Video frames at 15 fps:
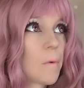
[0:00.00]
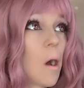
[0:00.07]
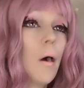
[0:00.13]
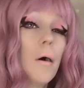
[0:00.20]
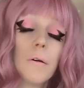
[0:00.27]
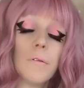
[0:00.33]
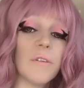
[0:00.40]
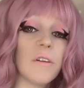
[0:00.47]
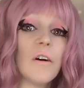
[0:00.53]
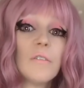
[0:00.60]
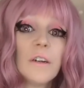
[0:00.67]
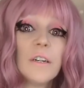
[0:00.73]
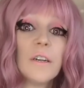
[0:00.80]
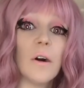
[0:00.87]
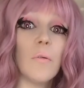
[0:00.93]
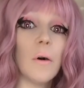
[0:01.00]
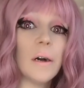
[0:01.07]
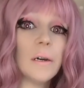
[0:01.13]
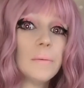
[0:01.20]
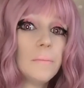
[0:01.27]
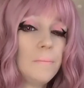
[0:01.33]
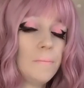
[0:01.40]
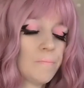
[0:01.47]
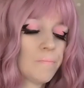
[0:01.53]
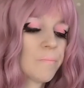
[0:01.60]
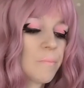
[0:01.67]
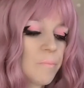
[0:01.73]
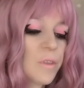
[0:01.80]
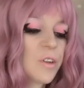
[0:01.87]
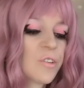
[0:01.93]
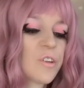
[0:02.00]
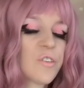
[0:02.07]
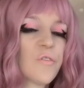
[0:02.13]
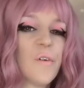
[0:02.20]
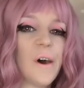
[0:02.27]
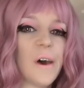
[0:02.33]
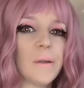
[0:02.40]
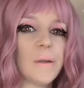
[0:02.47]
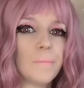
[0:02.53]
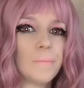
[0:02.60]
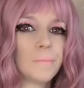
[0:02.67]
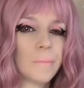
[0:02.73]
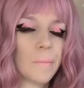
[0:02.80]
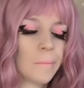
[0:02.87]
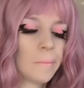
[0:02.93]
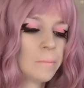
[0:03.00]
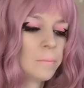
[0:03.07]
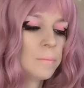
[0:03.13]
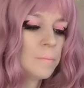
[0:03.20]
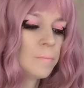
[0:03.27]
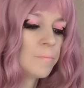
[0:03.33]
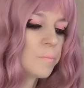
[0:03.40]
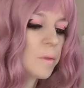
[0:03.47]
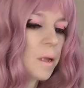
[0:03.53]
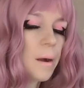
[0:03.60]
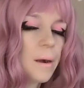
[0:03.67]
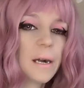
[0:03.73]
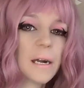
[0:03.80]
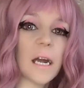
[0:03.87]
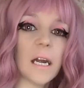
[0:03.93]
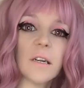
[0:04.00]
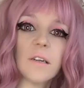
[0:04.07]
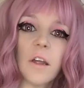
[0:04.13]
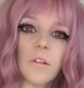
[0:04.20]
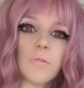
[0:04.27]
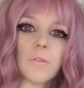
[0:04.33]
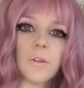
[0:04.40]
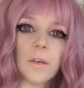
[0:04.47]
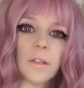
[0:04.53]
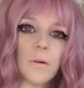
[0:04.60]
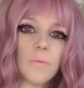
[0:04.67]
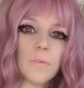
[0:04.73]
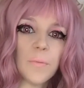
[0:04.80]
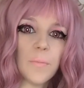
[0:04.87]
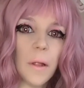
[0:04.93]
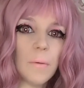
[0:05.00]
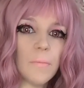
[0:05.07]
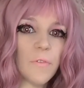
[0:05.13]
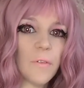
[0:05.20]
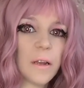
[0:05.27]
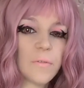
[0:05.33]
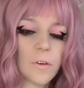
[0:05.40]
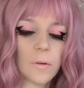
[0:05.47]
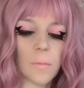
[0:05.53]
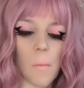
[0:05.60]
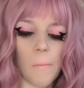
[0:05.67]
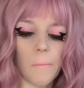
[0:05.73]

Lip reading: Oh, no, you know what? This is fine. I had another thing that was plum flavored